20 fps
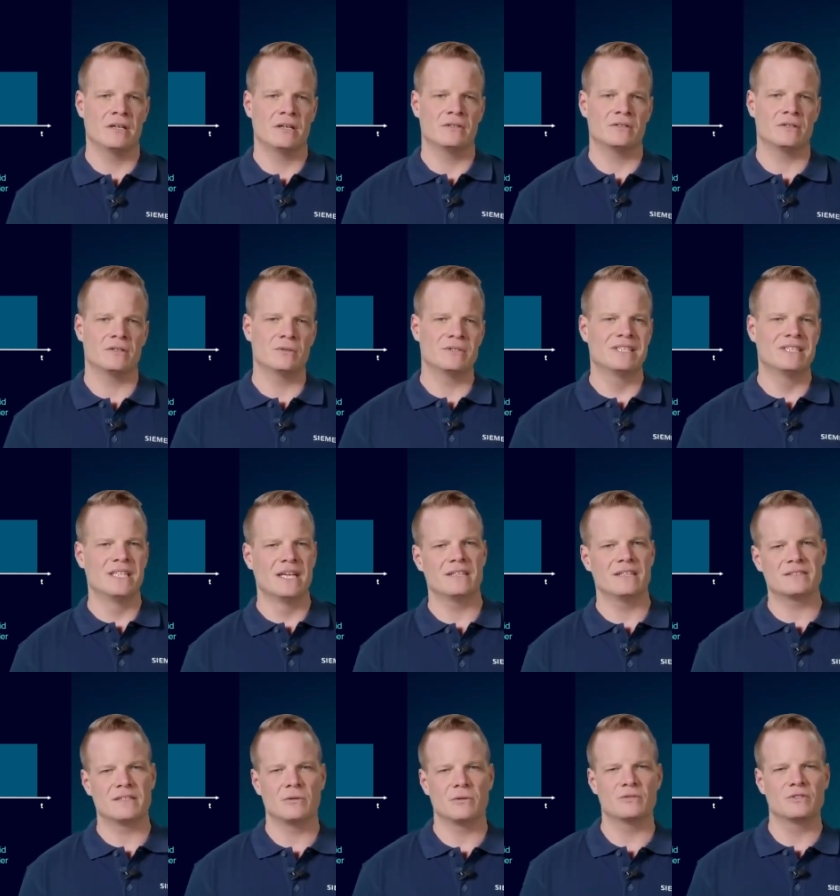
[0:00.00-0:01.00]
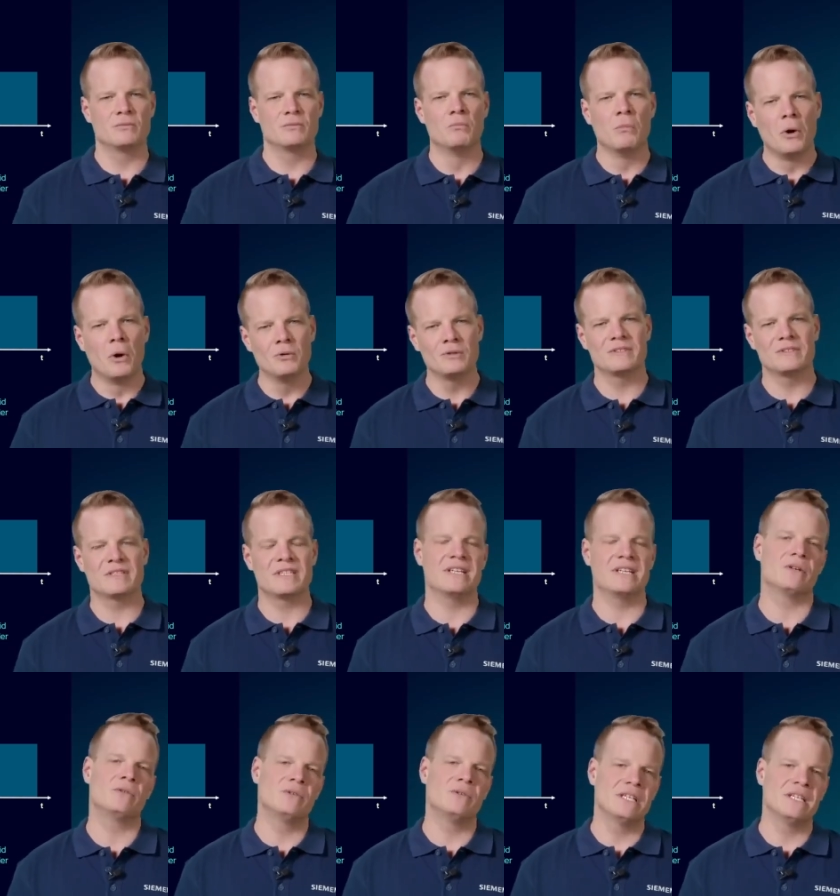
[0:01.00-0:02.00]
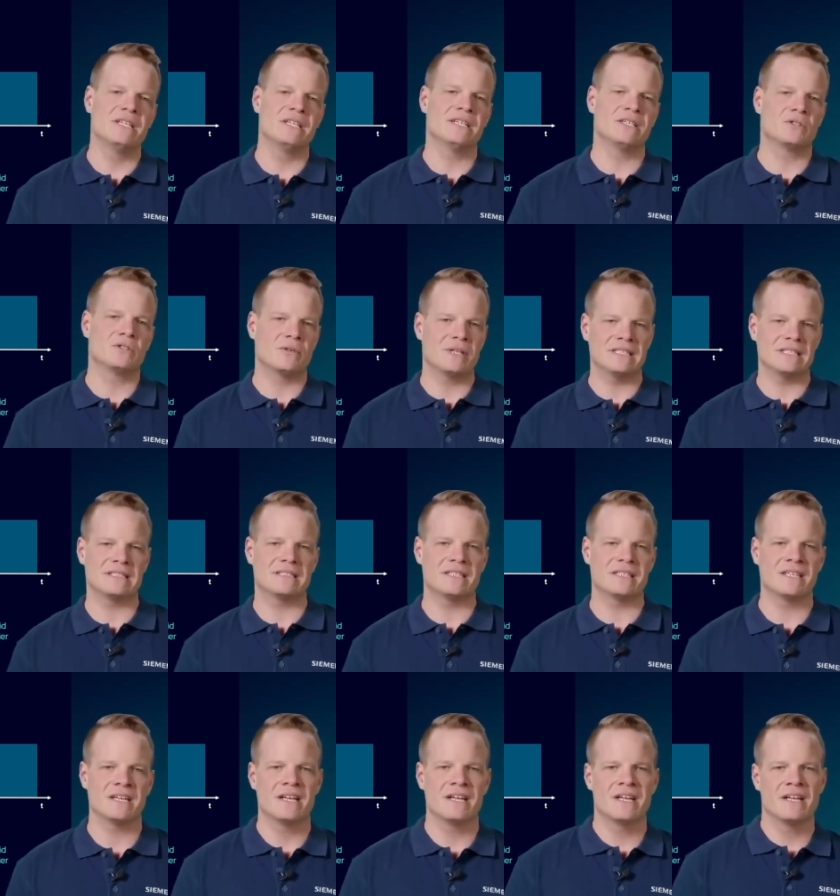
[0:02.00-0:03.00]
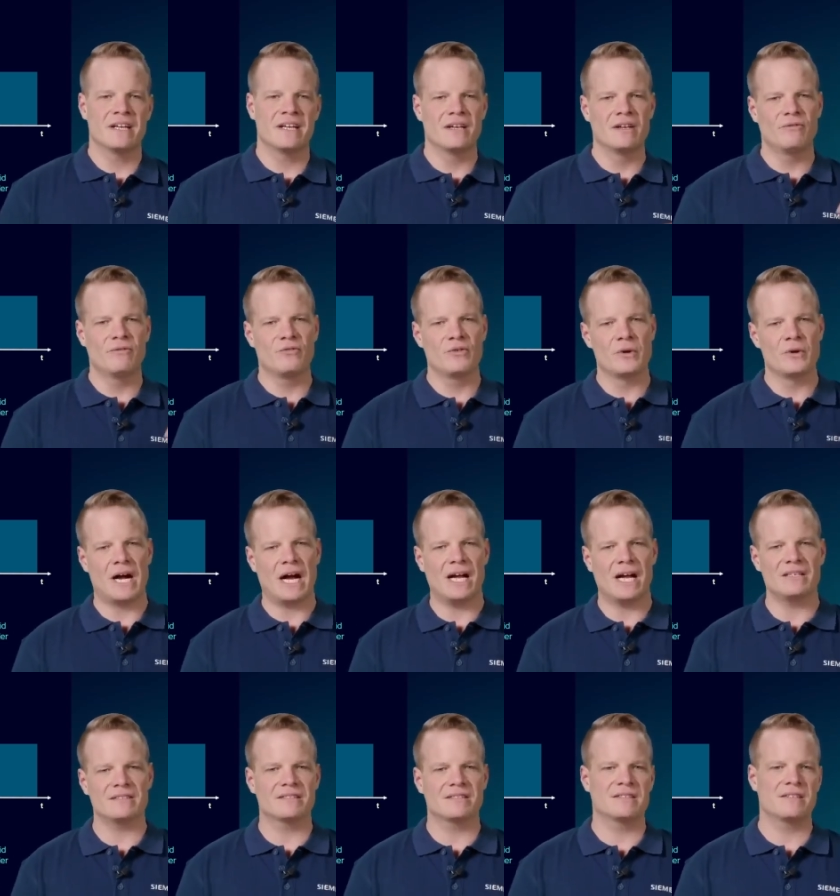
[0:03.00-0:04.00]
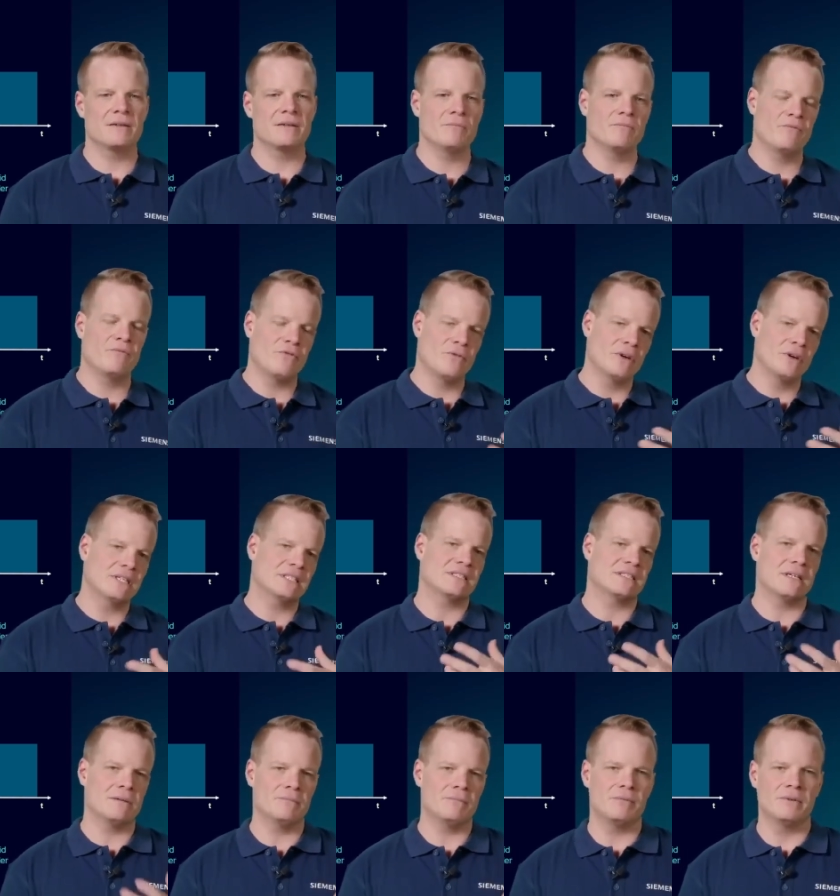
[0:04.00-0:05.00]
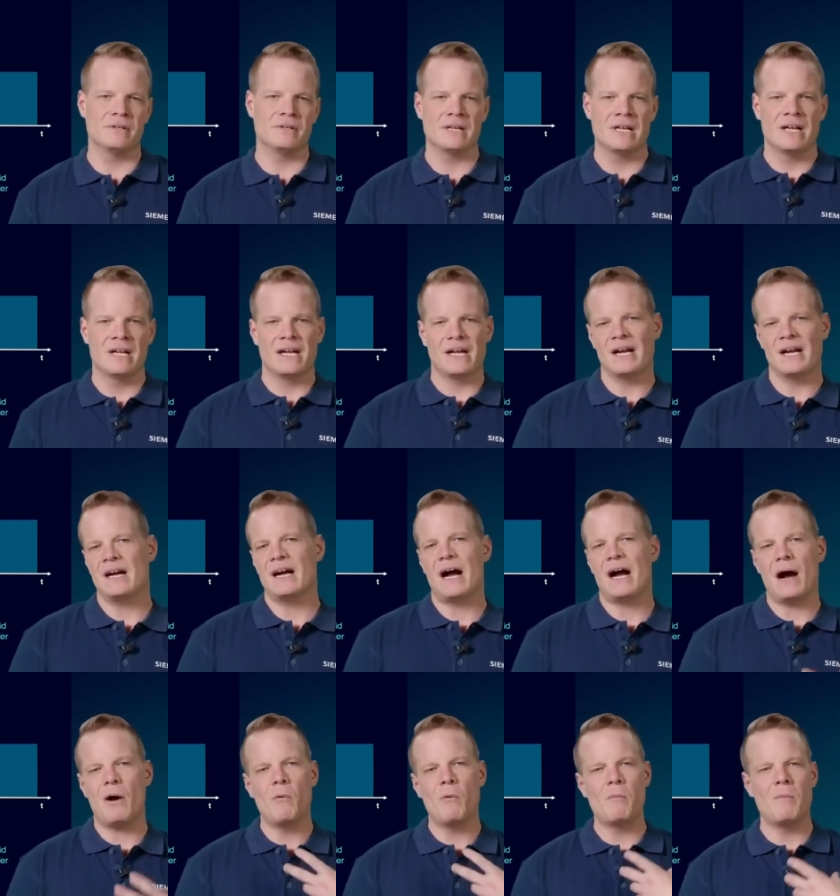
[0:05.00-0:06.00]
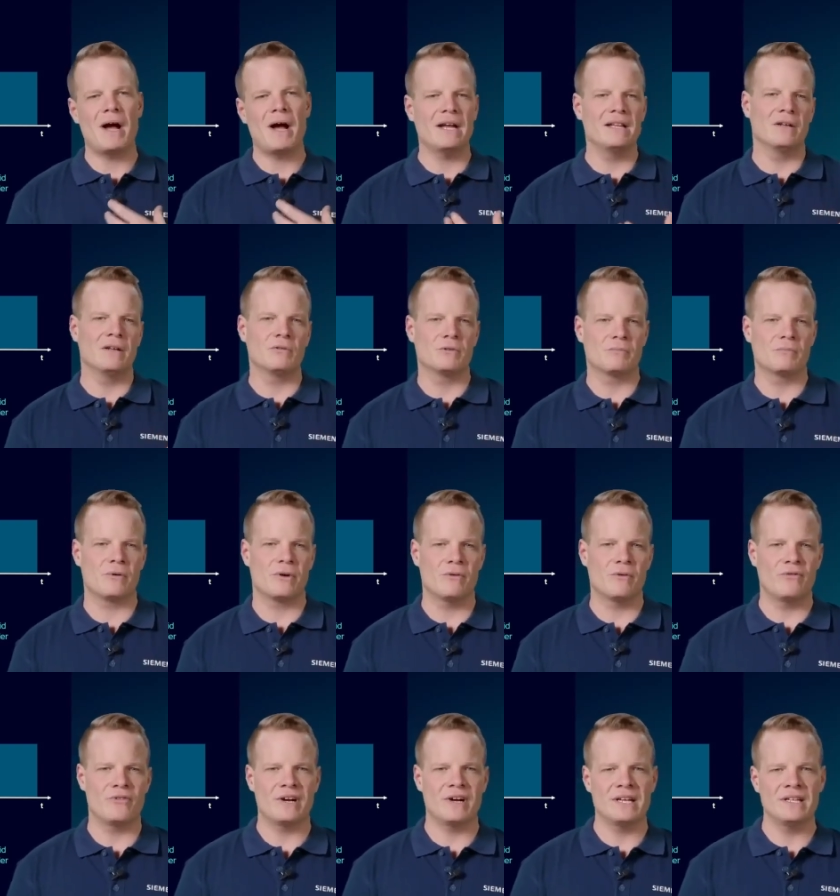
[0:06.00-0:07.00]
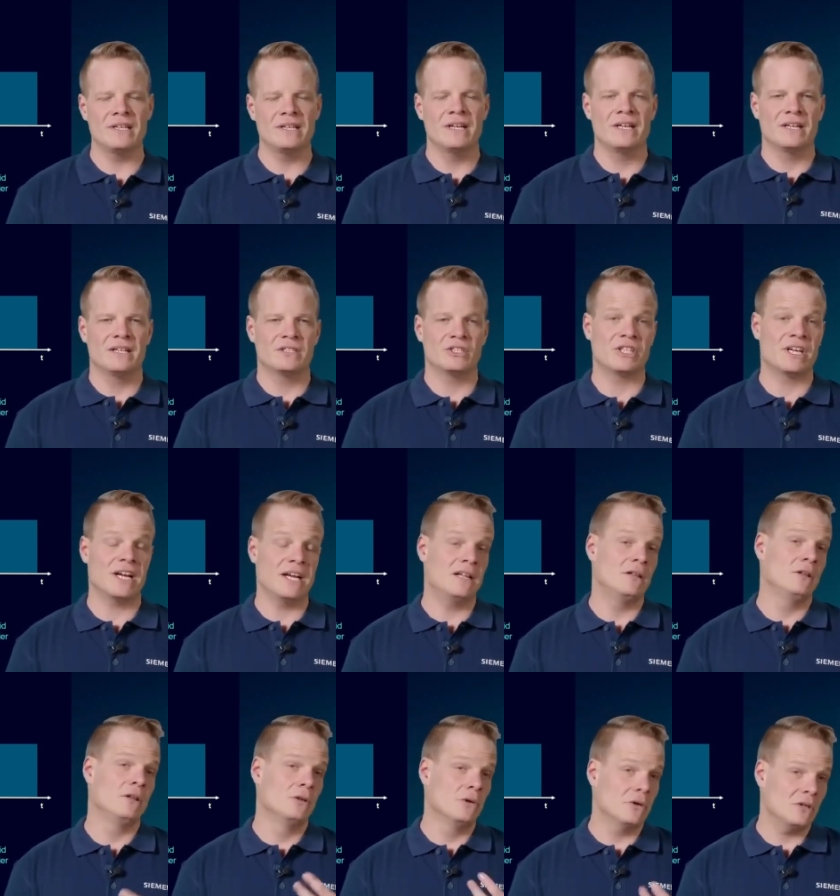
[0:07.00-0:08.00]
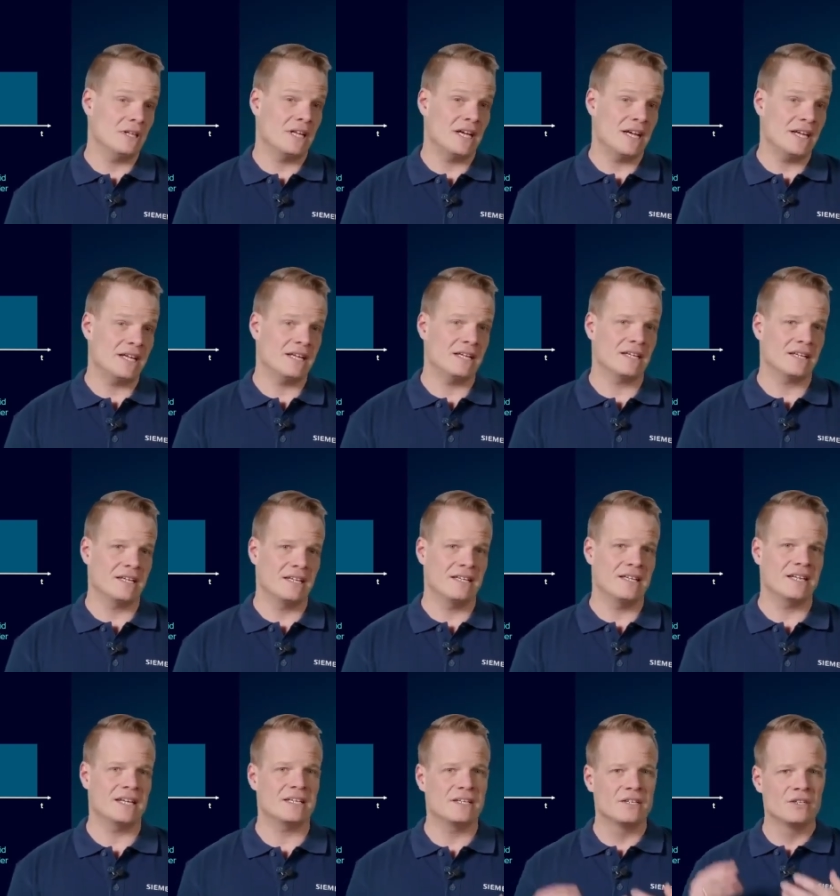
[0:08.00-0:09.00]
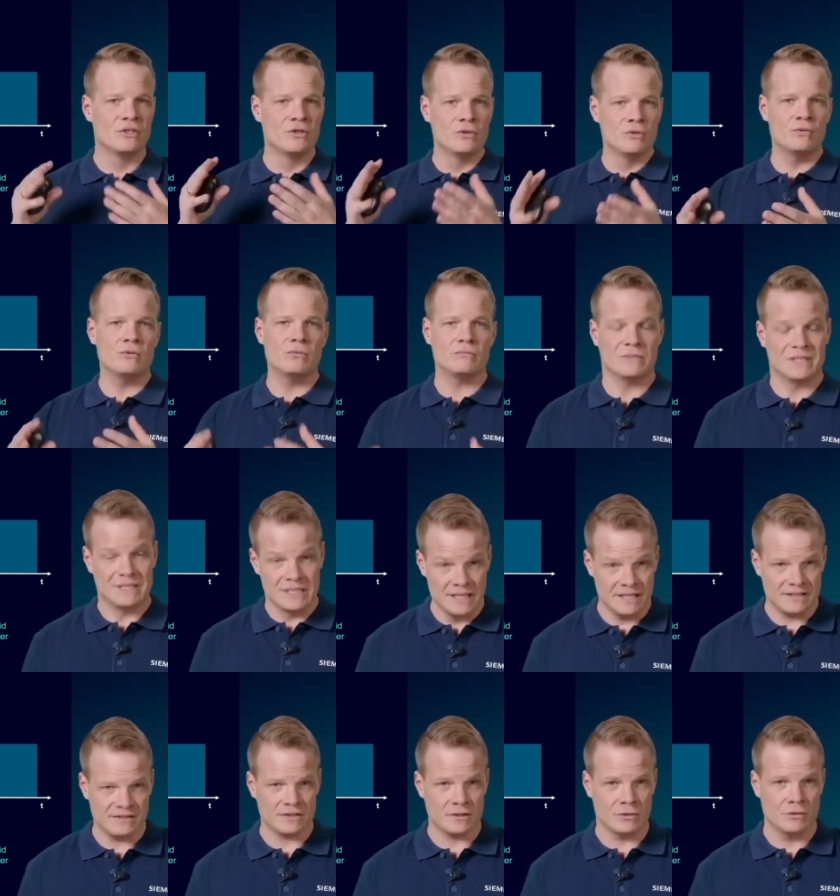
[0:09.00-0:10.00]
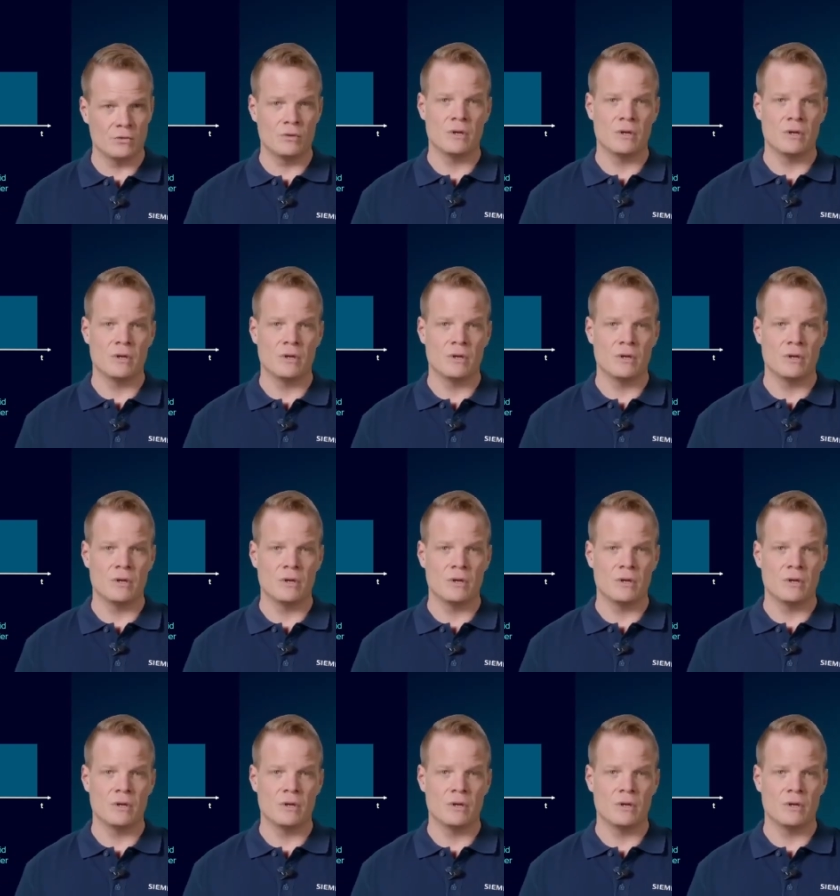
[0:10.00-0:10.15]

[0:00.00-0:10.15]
So DSOs mostly are really interested if you ask them, for example, how my load profile shall look like that you, DSO,